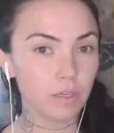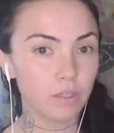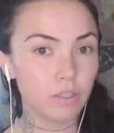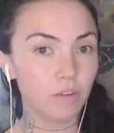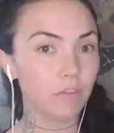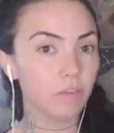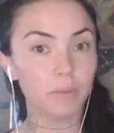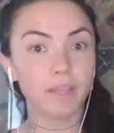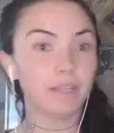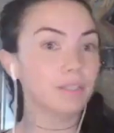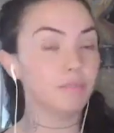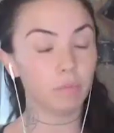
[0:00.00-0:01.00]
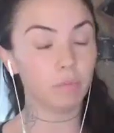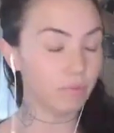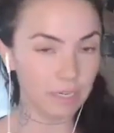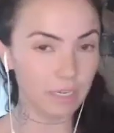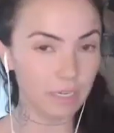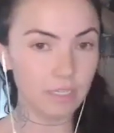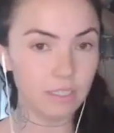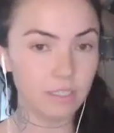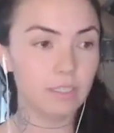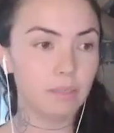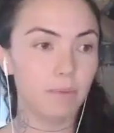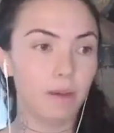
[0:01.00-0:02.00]
So for me, that's even what Ren is.
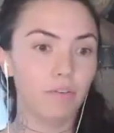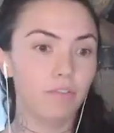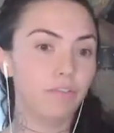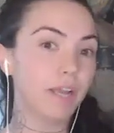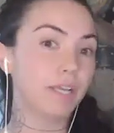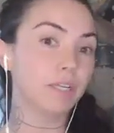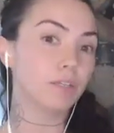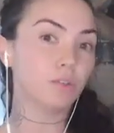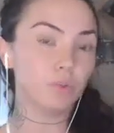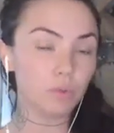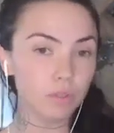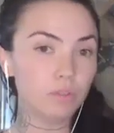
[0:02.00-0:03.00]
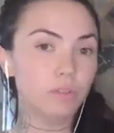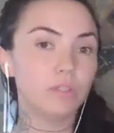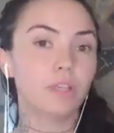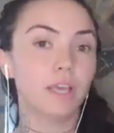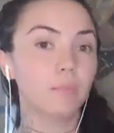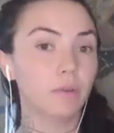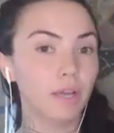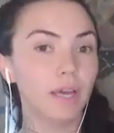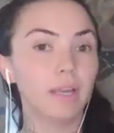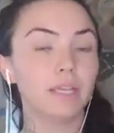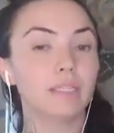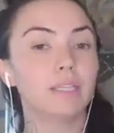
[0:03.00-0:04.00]
It's about finding tools and
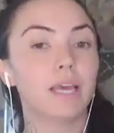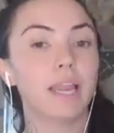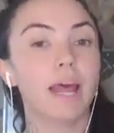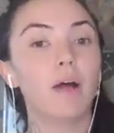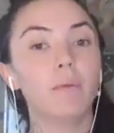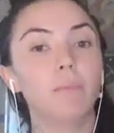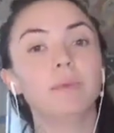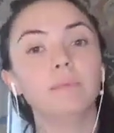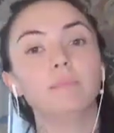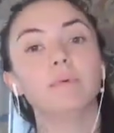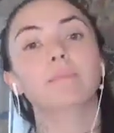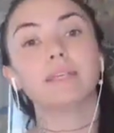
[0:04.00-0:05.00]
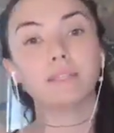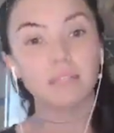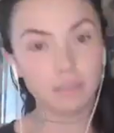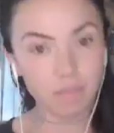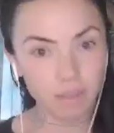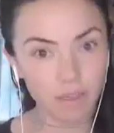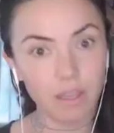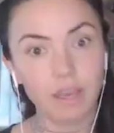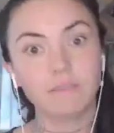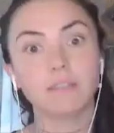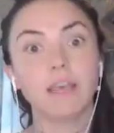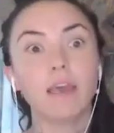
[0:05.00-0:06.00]
modalities that help people make sense of their
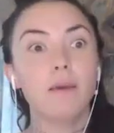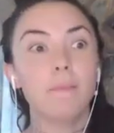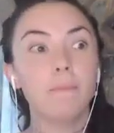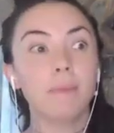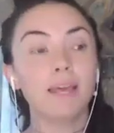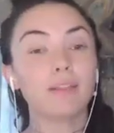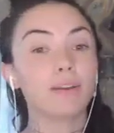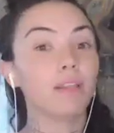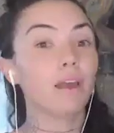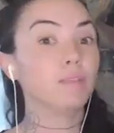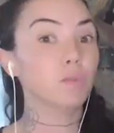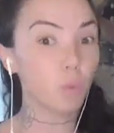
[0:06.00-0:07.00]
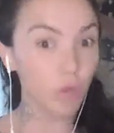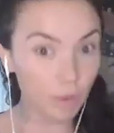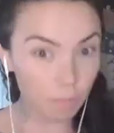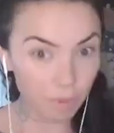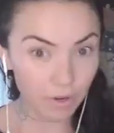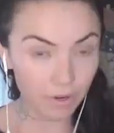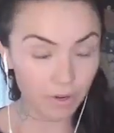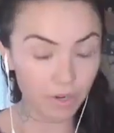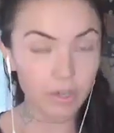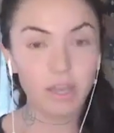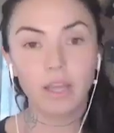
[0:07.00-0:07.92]
lives, make their lives work better.